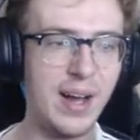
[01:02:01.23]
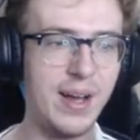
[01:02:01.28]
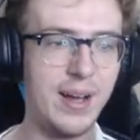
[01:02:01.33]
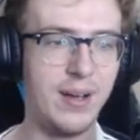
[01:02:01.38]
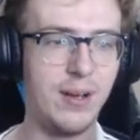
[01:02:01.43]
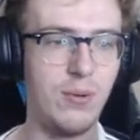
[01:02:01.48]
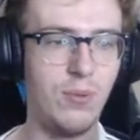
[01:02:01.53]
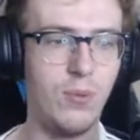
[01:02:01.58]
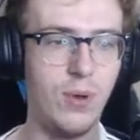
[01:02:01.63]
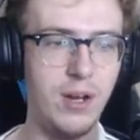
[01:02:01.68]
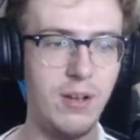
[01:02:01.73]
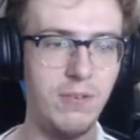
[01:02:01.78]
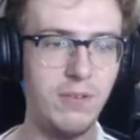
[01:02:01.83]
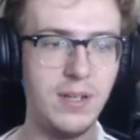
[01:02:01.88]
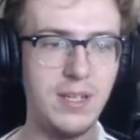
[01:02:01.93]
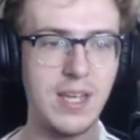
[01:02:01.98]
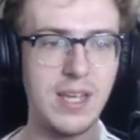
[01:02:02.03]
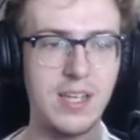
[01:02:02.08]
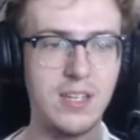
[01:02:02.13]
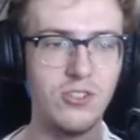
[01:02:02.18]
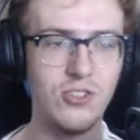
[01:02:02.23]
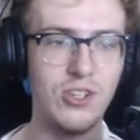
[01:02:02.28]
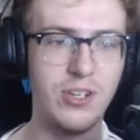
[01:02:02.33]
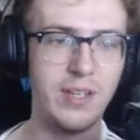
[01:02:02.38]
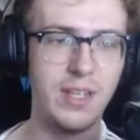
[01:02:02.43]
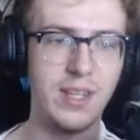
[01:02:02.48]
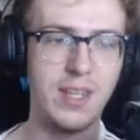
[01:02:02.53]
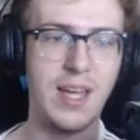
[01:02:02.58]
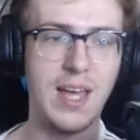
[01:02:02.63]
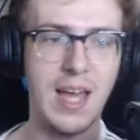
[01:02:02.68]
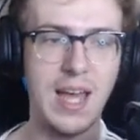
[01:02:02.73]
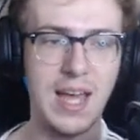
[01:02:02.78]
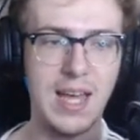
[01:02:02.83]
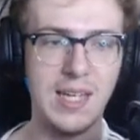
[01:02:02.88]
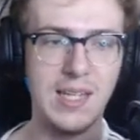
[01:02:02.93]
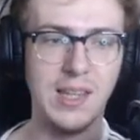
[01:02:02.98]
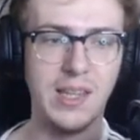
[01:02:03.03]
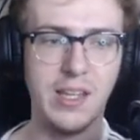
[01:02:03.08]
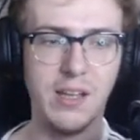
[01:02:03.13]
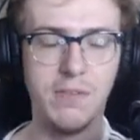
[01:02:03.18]
What if occasionally the head
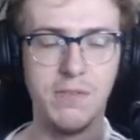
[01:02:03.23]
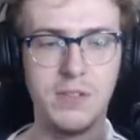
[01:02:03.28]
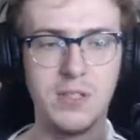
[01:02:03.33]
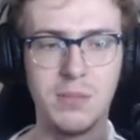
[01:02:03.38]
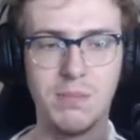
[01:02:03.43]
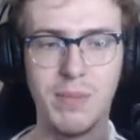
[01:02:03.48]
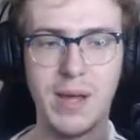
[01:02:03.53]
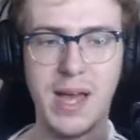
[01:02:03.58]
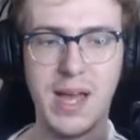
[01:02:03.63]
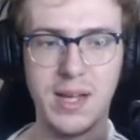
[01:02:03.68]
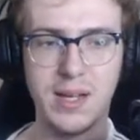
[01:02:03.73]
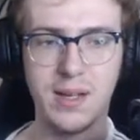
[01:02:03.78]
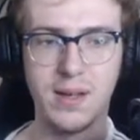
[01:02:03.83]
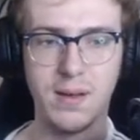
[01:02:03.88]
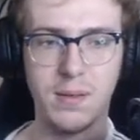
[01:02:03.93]
lifts back up,